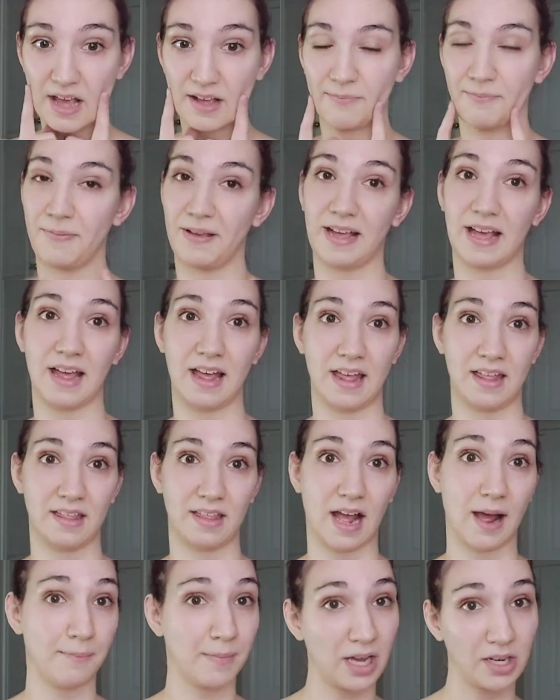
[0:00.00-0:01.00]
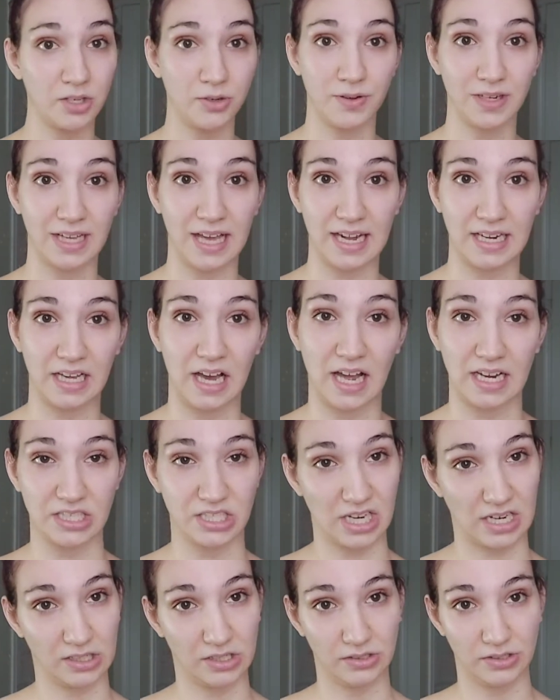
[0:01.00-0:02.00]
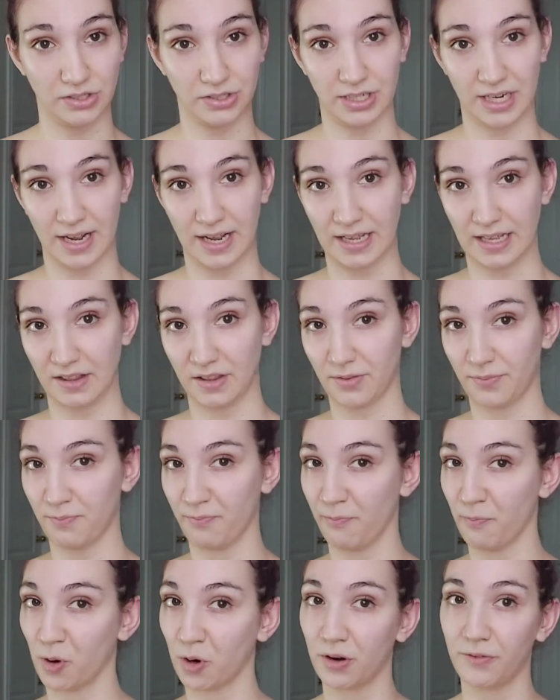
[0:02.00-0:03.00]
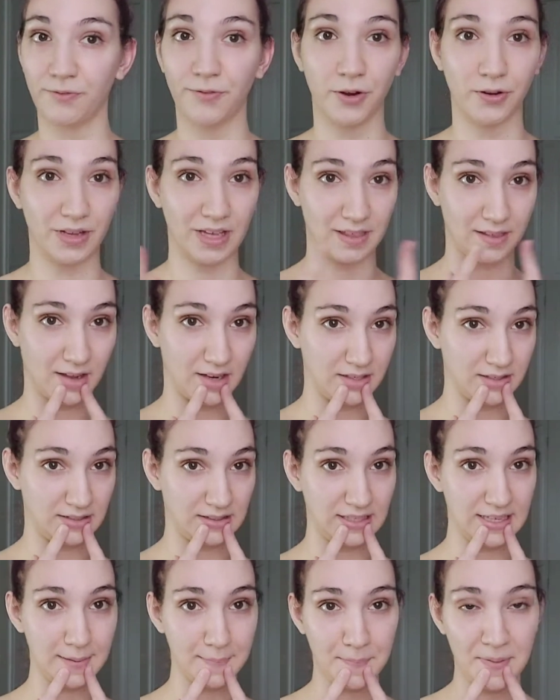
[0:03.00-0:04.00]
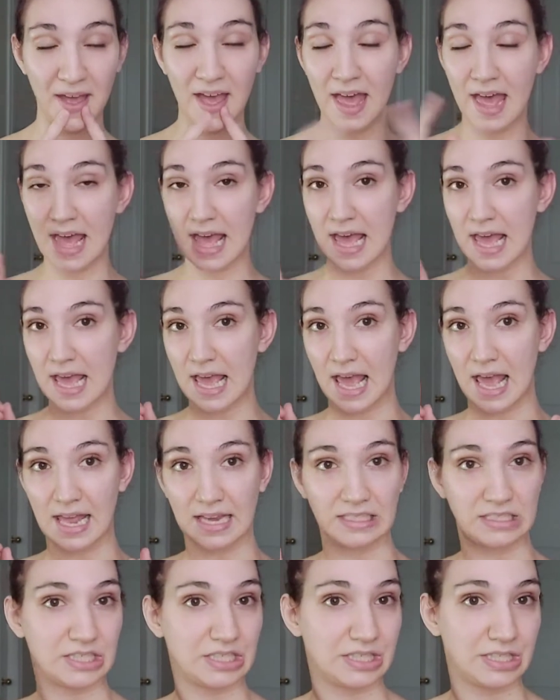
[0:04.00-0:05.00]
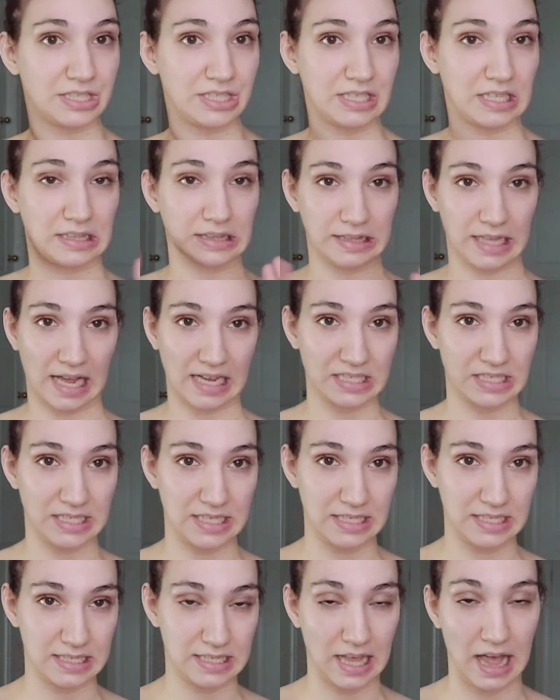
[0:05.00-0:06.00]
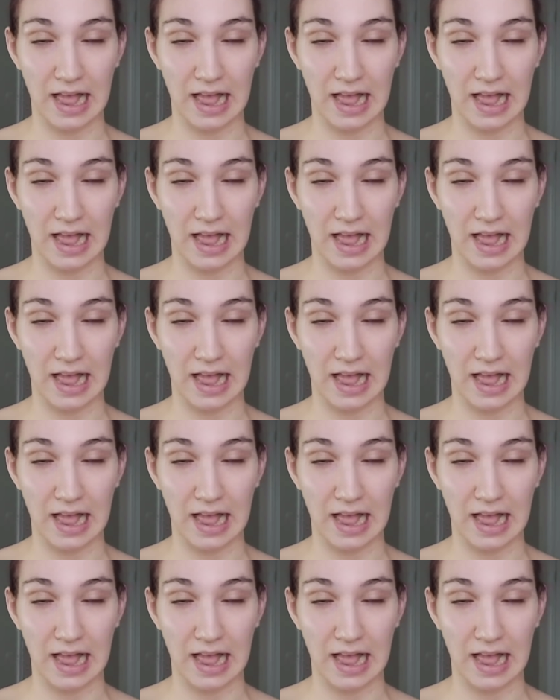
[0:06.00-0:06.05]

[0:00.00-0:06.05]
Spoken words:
because I'm not doing any eyeshadow today. It's more focused on the lip and just lashes.